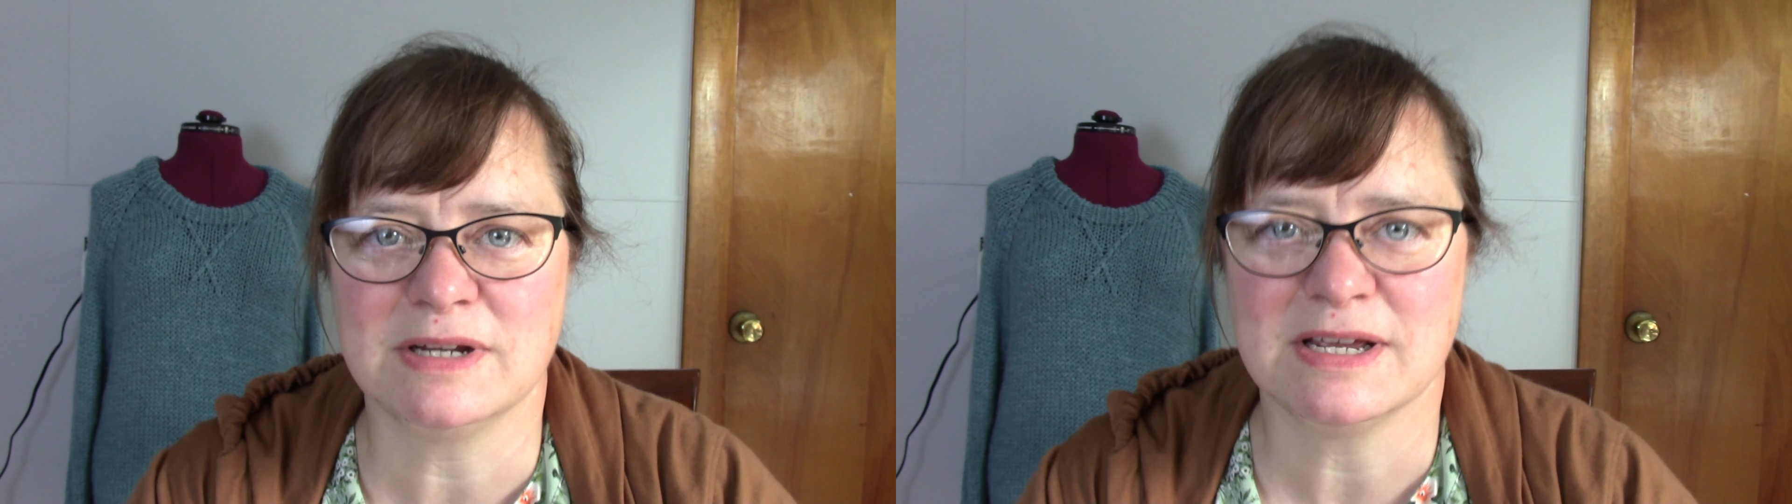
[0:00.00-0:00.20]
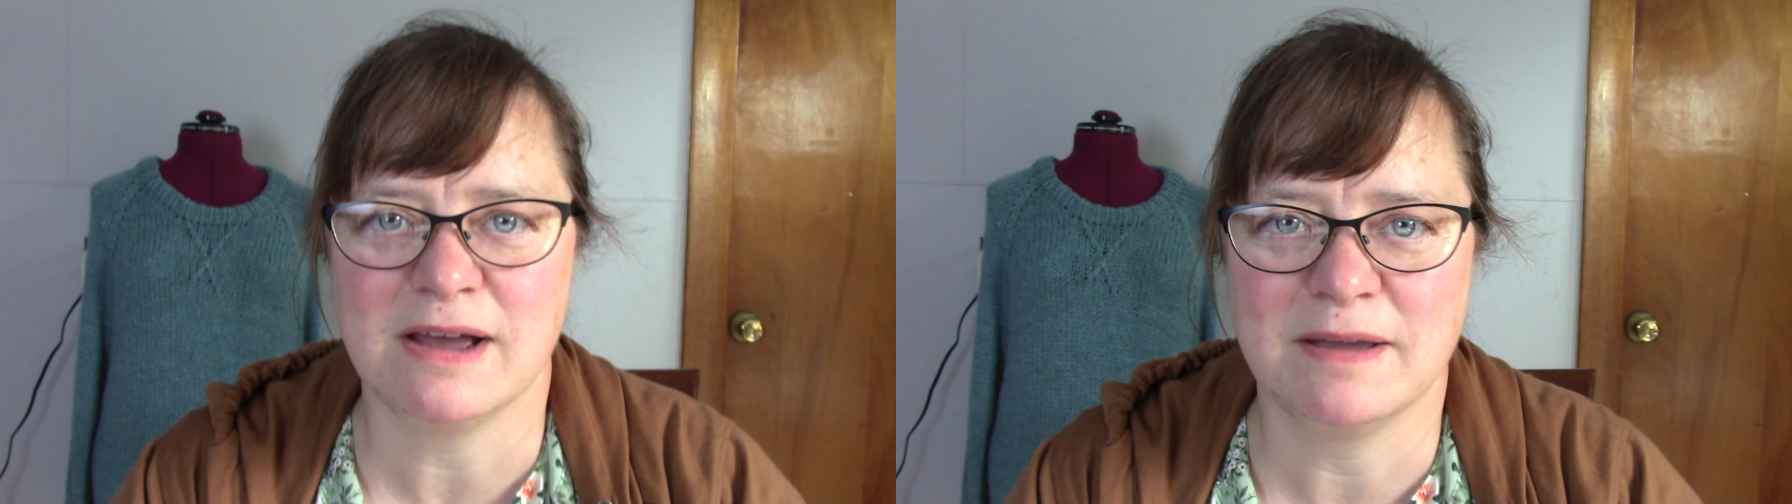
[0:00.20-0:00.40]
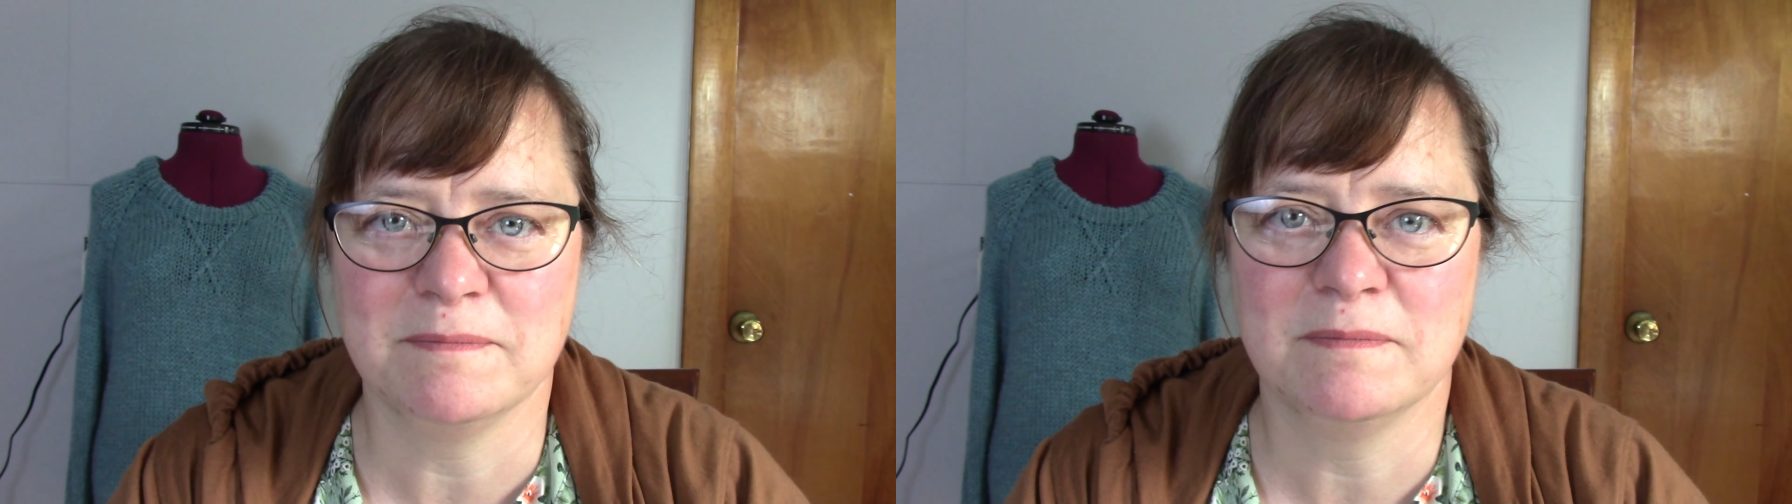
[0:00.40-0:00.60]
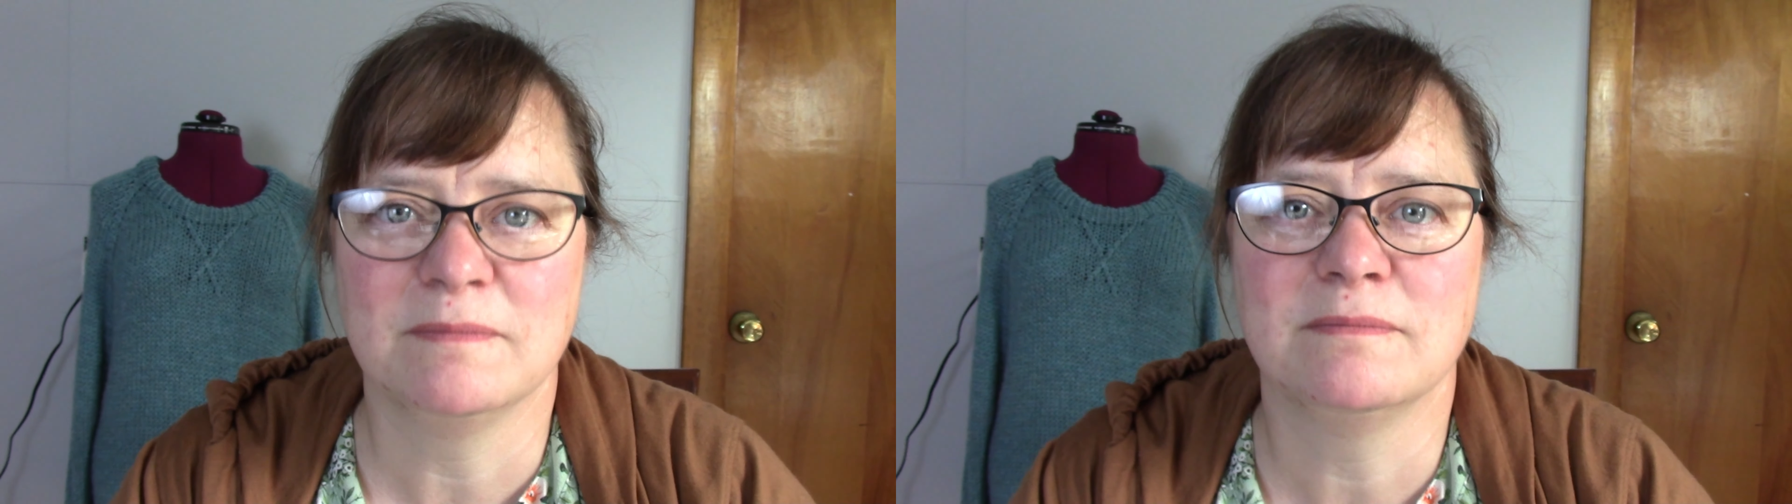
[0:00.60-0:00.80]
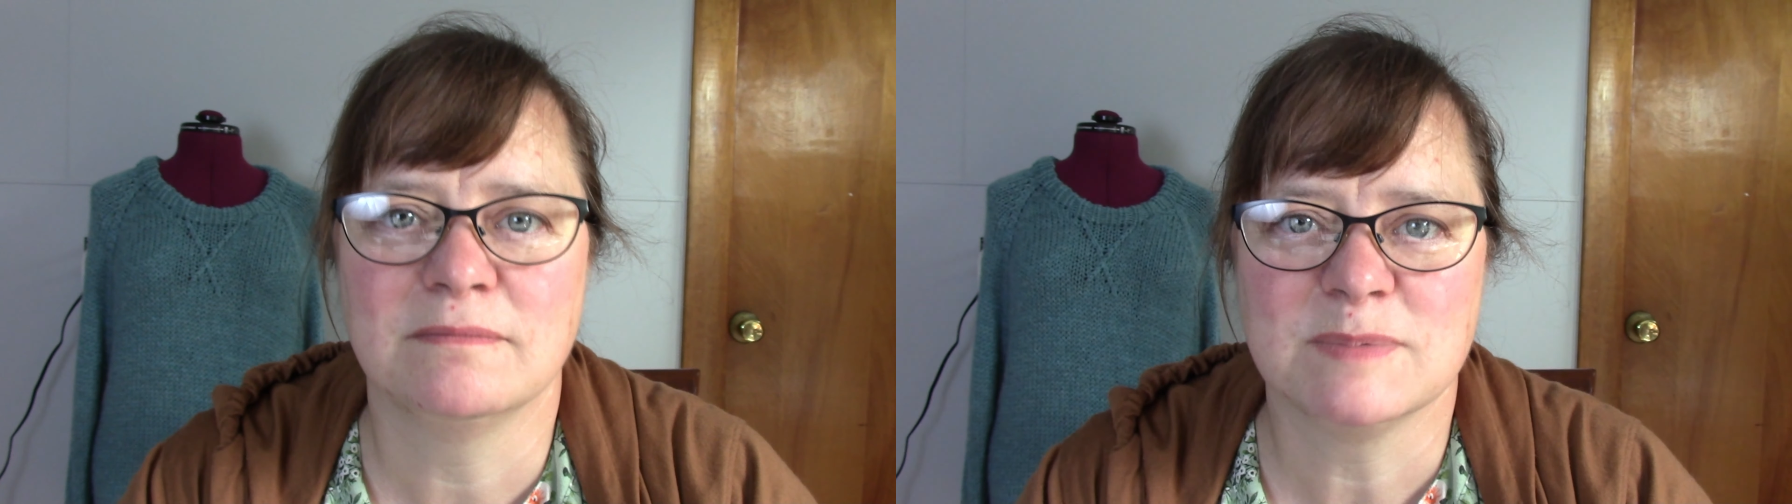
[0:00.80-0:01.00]
time
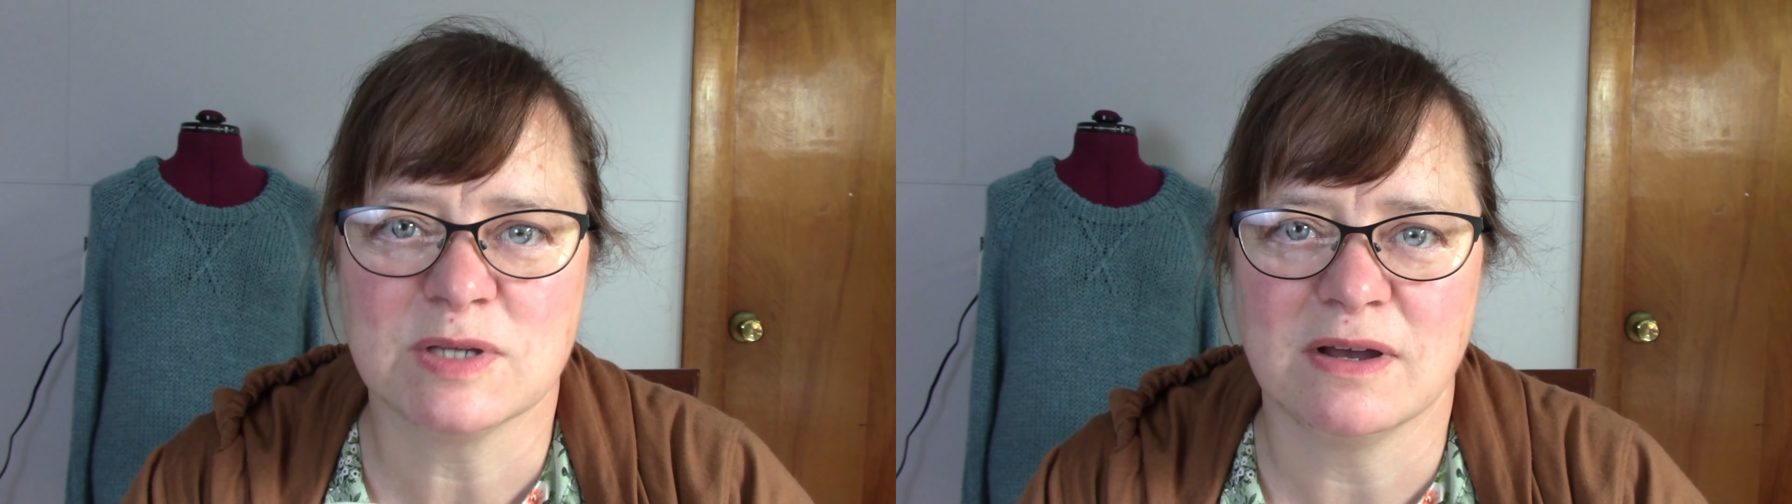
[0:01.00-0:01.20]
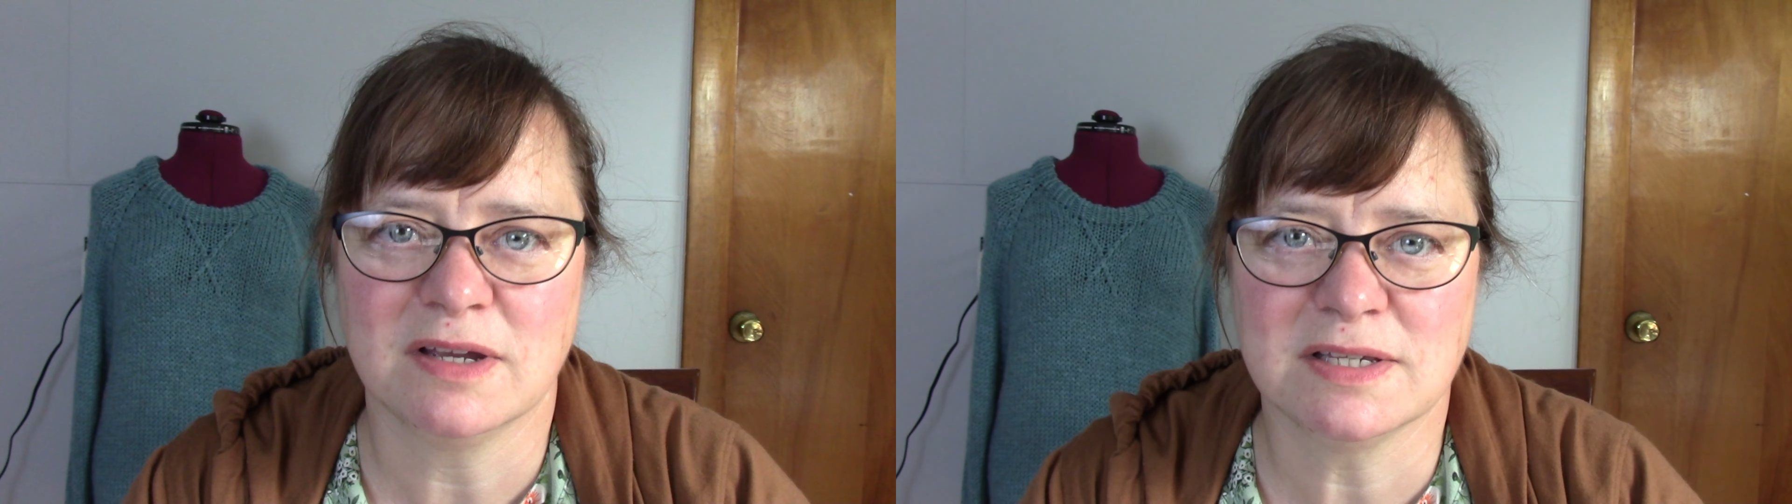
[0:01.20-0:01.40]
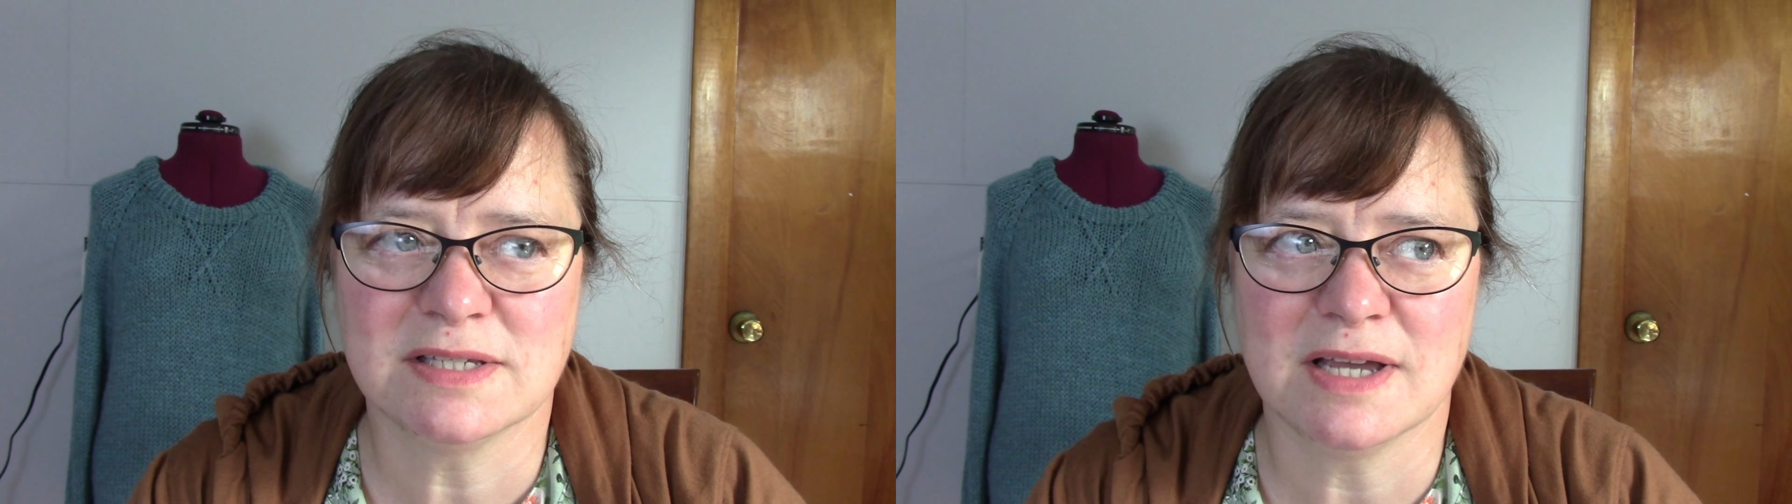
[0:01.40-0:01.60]
socks.